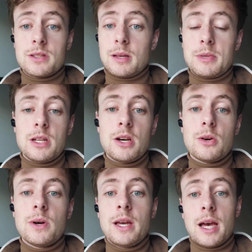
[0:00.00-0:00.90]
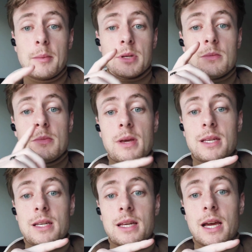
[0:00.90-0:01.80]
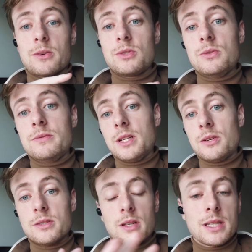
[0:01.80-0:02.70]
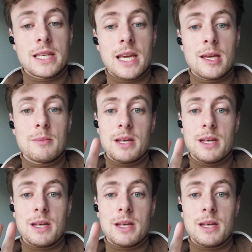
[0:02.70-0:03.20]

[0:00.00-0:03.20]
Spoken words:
let me know. I'm going to be making how-to videos on the game,